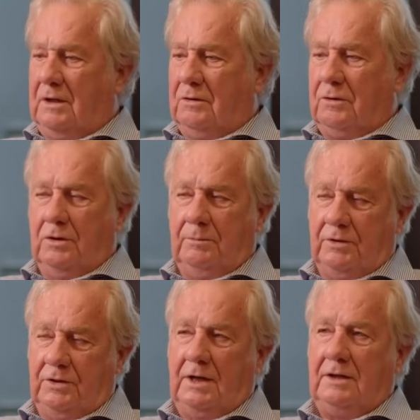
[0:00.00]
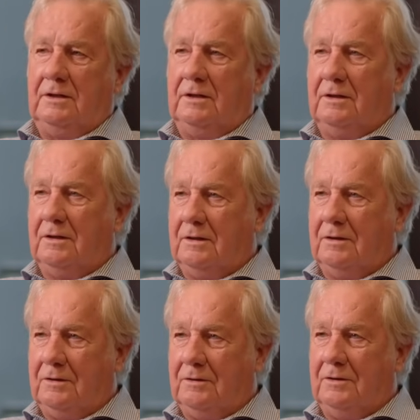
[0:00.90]
got a heap of debt and
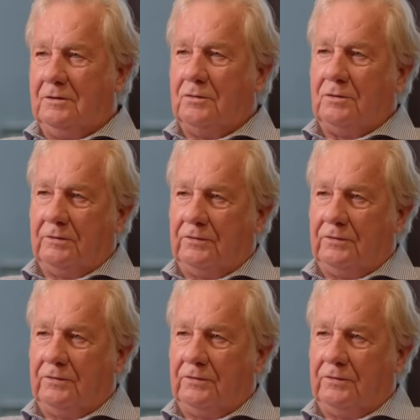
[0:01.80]
you're trying to